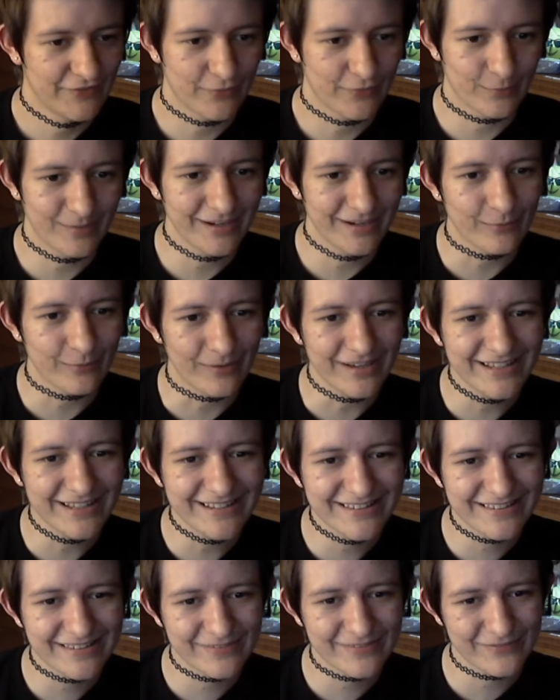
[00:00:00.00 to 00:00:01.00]
For what it
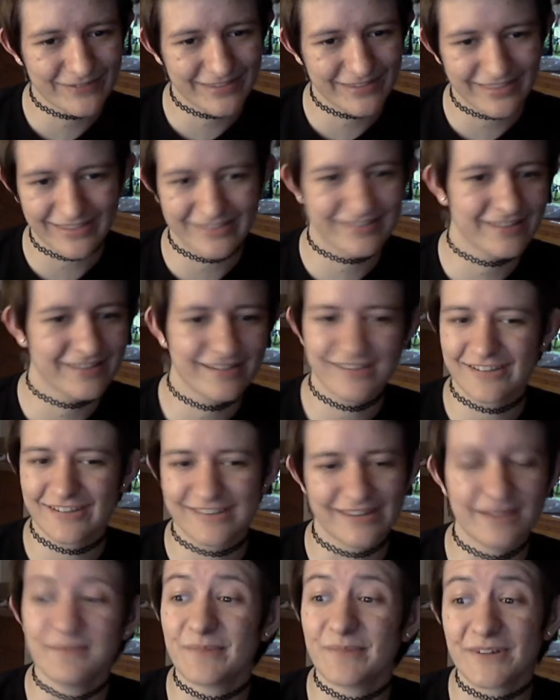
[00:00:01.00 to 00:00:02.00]
was, for the such a
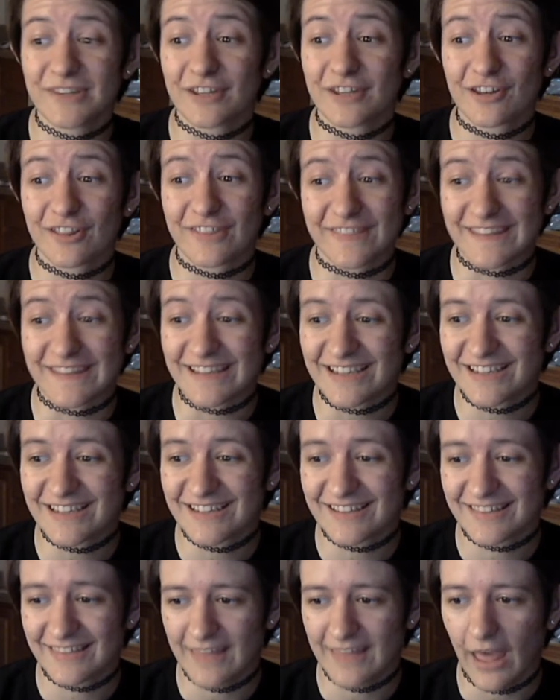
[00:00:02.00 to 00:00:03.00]
simple little
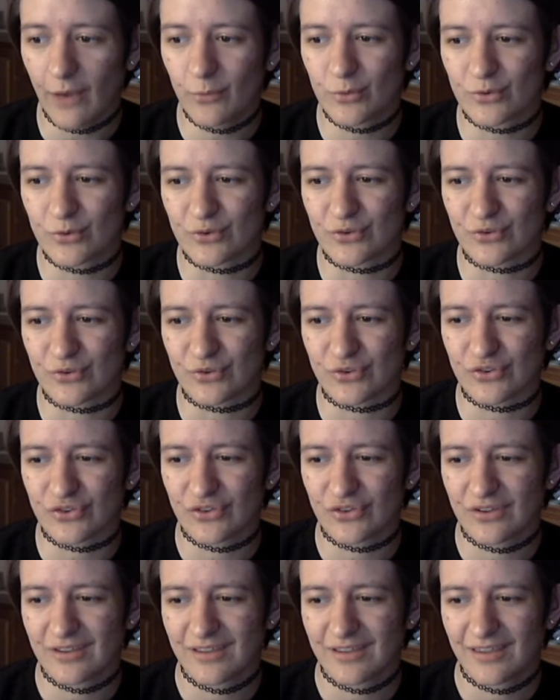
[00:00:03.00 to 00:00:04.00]
thing, that
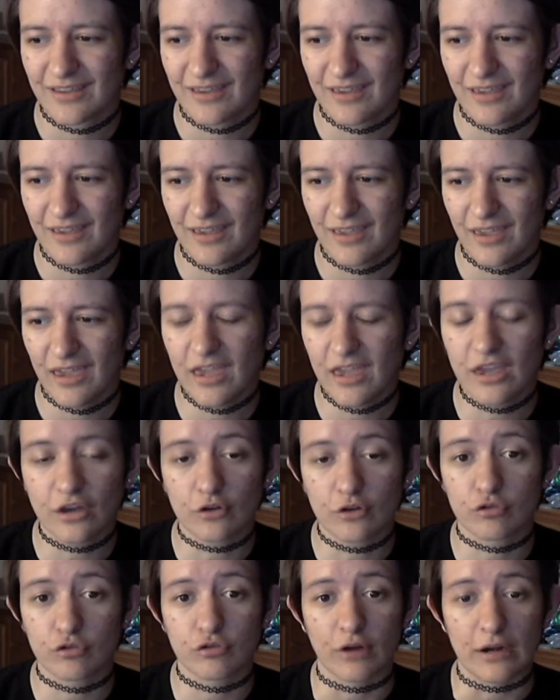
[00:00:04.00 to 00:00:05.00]
was
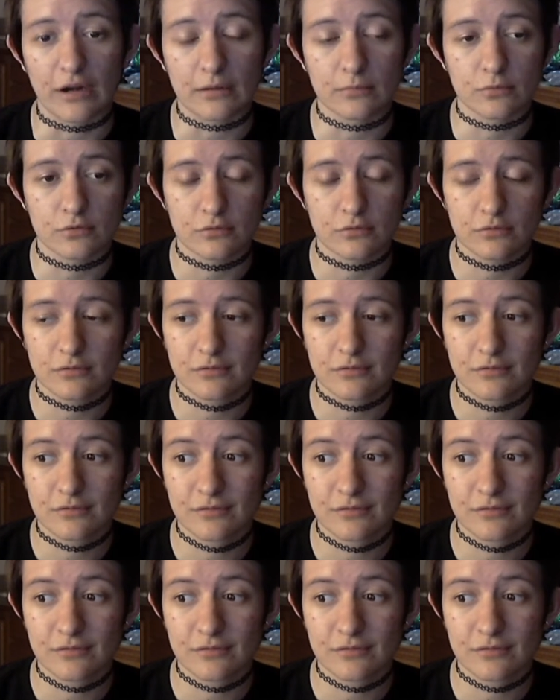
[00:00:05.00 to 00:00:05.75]
incredible.